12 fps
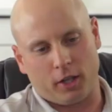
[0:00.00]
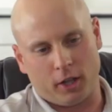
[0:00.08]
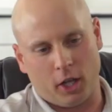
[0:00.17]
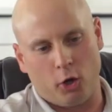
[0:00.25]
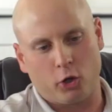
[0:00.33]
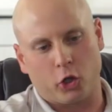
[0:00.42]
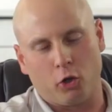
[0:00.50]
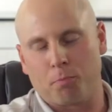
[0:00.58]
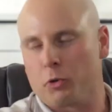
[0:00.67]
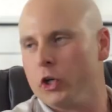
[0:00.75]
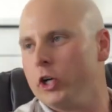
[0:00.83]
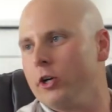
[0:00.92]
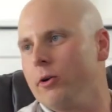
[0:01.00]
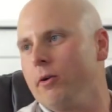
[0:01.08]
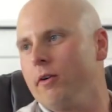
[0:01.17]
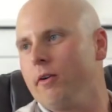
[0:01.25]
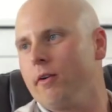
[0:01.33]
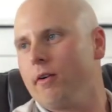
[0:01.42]
is... a local
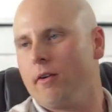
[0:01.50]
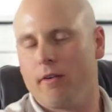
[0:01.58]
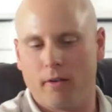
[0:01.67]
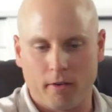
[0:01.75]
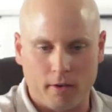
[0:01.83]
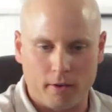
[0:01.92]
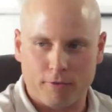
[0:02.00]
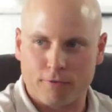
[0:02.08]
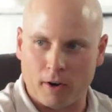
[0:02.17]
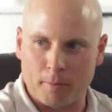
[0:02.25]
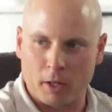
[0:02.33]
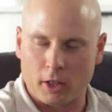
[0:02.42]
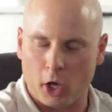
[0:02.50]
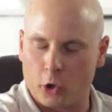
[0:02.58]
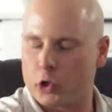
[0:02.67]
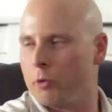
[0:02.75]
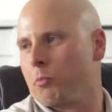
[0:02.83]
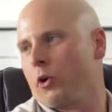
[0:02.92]
brew from a
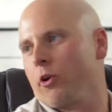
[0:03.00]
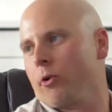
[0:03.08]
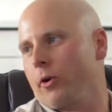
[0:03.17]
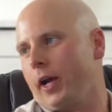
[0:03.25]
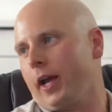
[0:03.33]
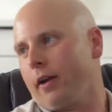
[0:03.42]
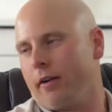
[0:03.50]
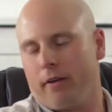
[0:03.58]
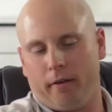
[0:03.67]
local brewery,